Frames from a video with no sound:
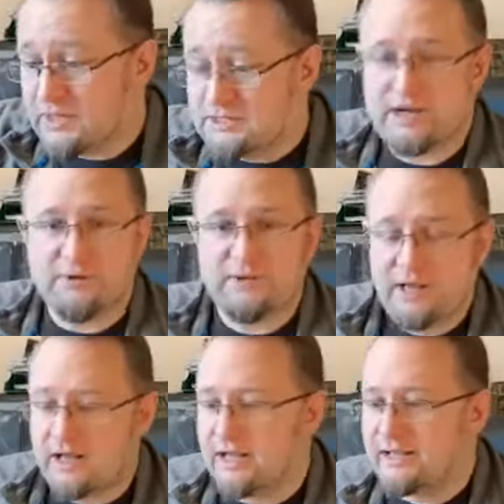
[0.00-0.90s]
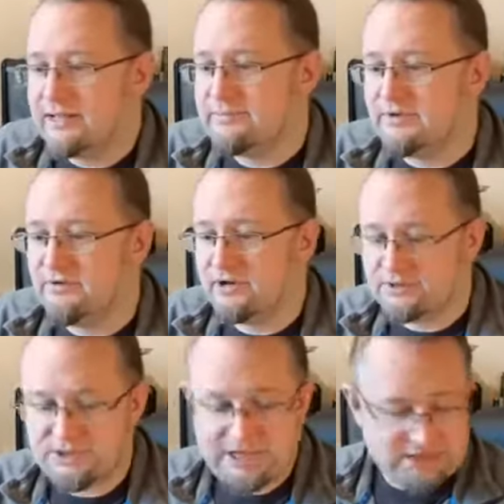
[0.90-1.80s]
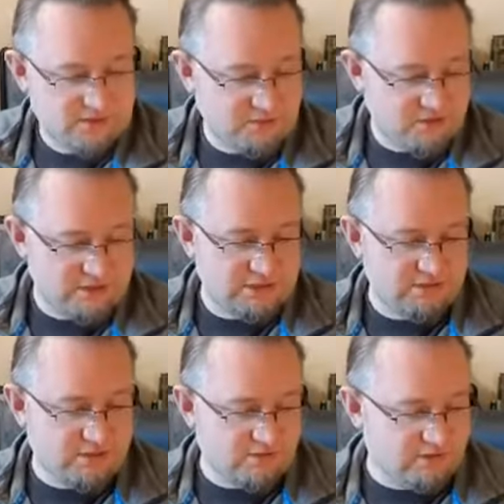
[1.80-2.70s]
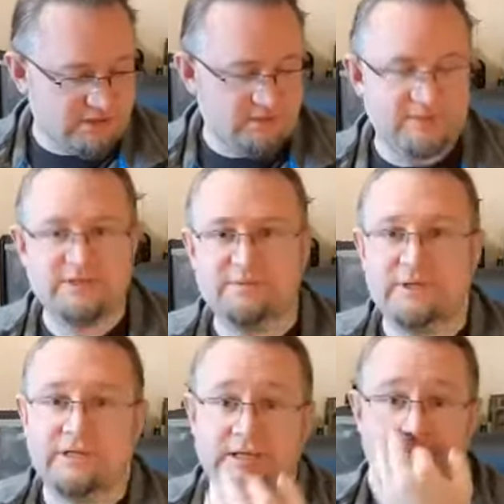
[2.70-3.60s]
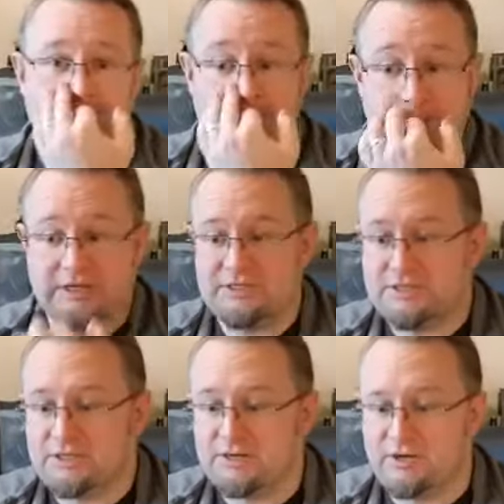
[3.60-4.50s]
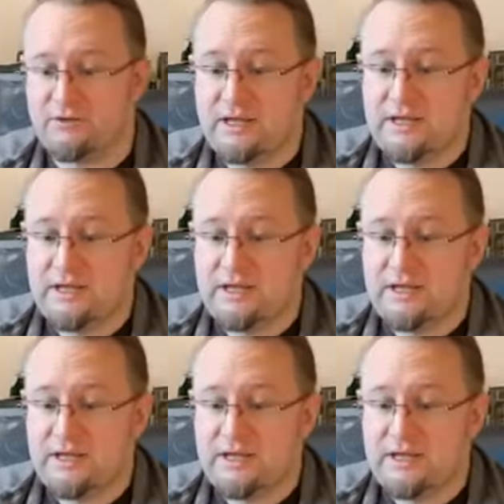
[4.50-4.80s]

So anyway, moving on. So yeah, so I've still got all the little pieces to do,